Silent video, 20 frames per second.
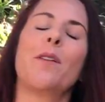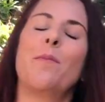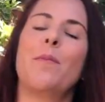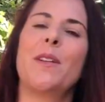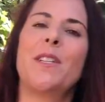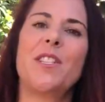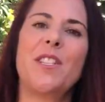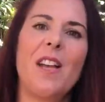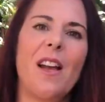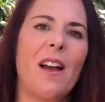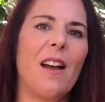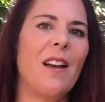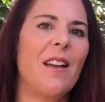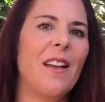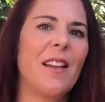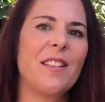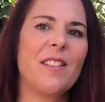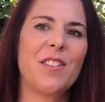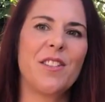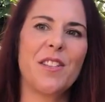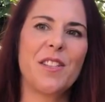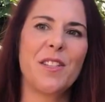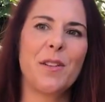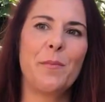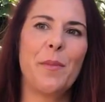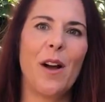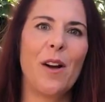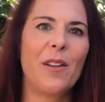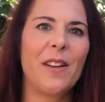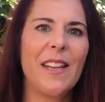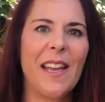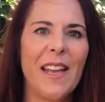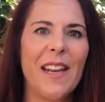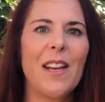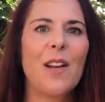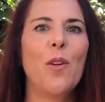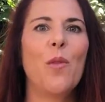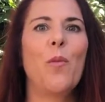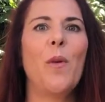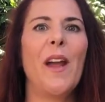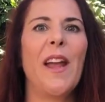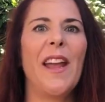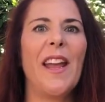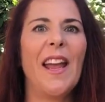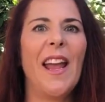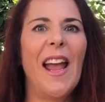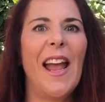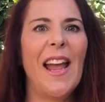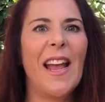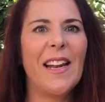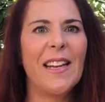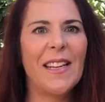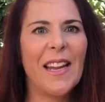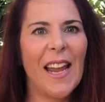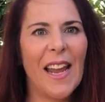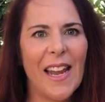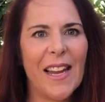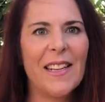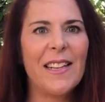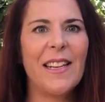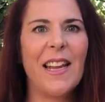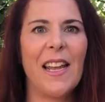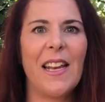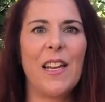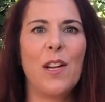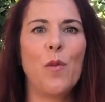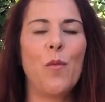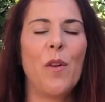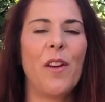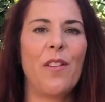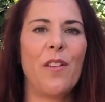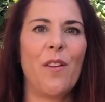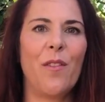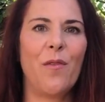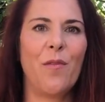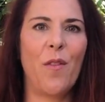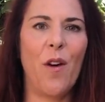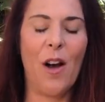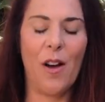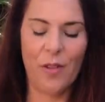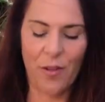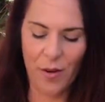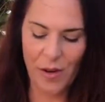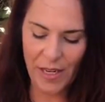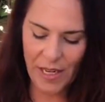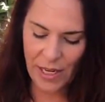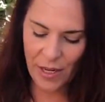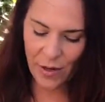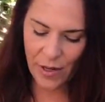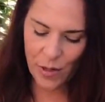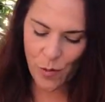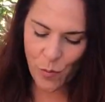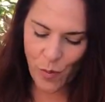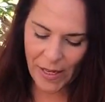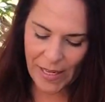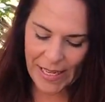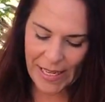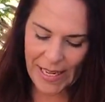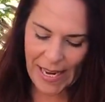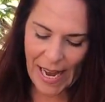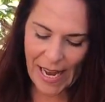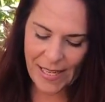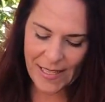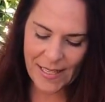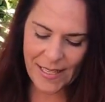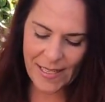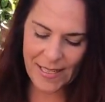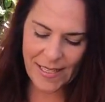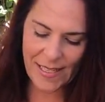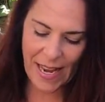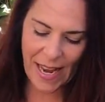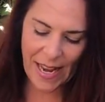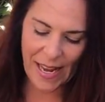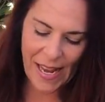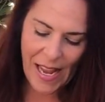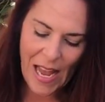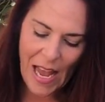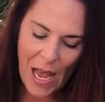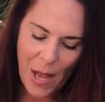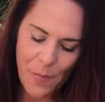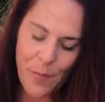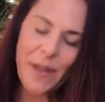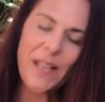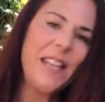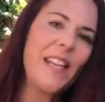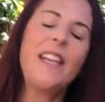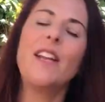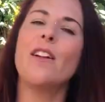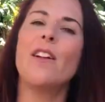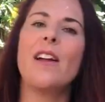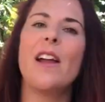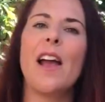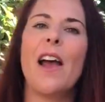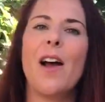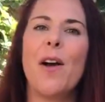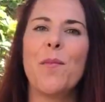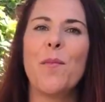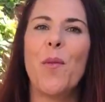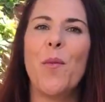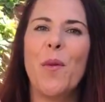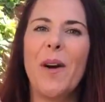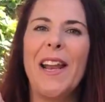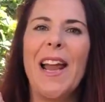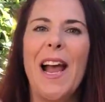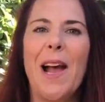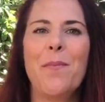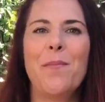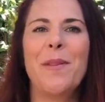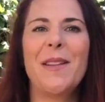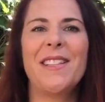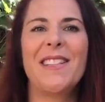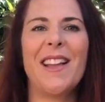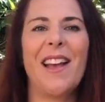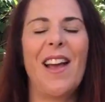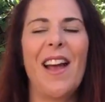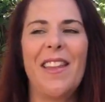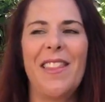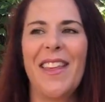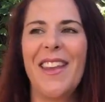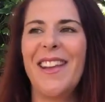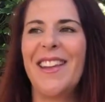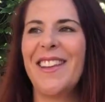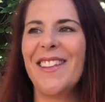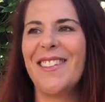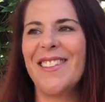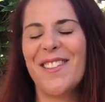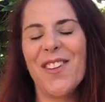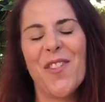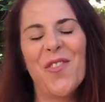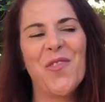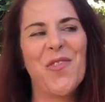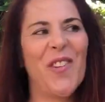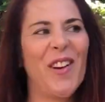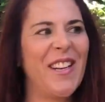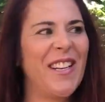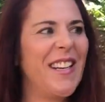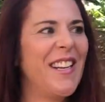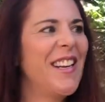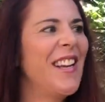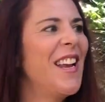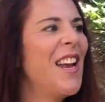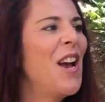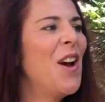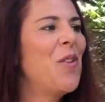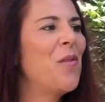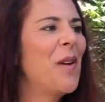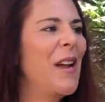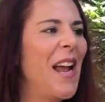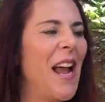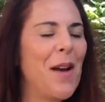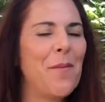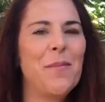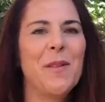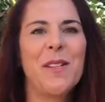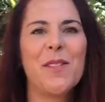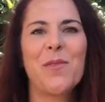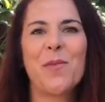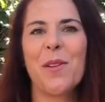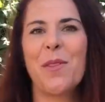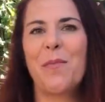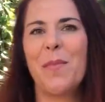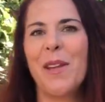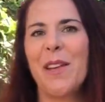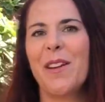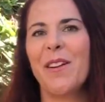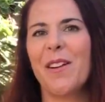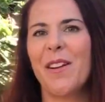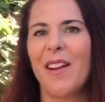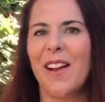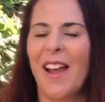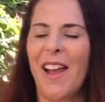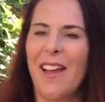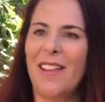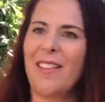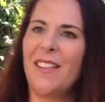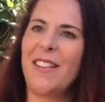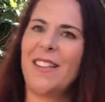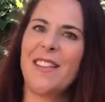but yeah, it's just about getting away and getting with our Father and hearing what he has to say. But here, what happens, I think, is so funny. What happens with Peter and the